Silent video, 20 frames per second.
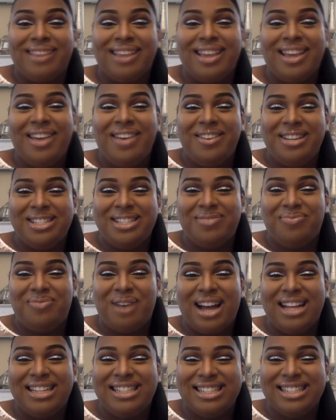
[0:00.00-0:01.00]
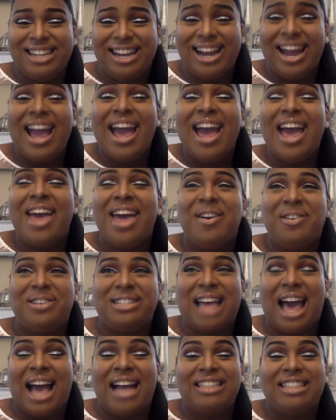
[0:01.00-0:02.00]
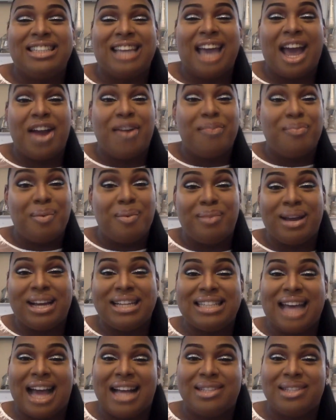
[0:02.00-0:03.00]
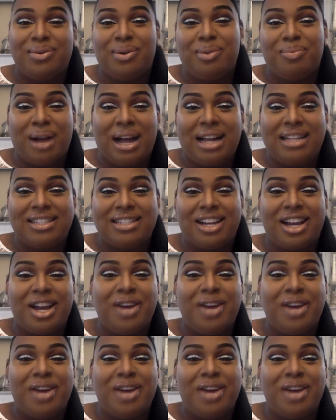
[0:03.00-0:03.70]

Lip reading: It was bronzer. It was actually, I remember exactly what bronzer.